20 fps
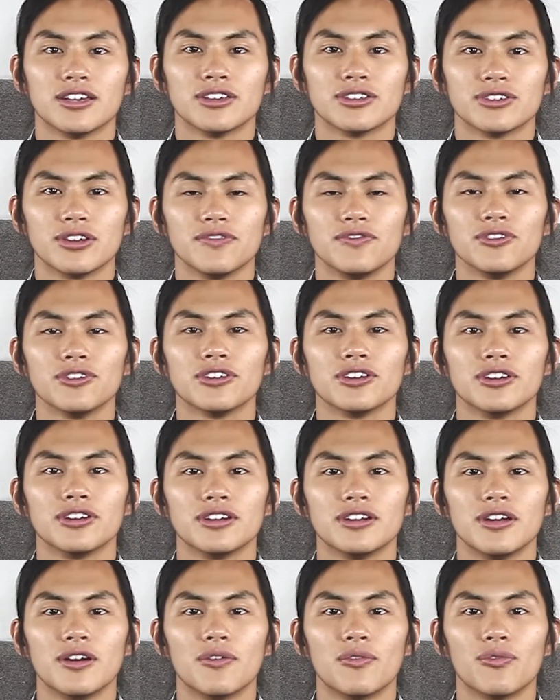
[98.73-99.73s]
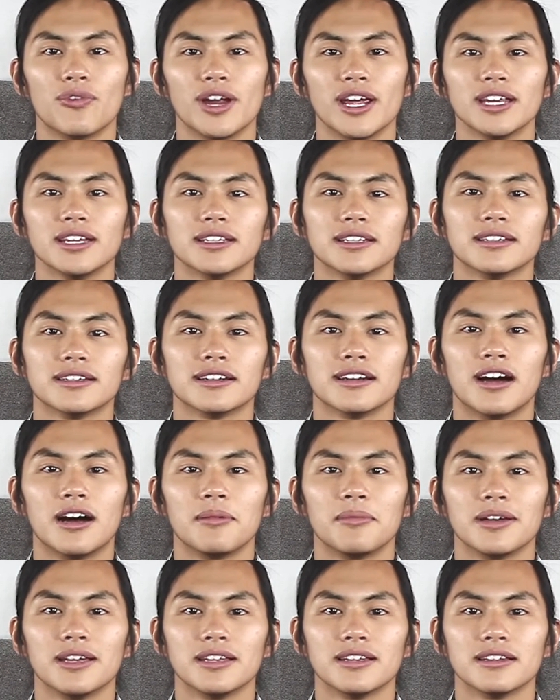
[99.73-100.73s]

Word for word: So if you could, rate, comment,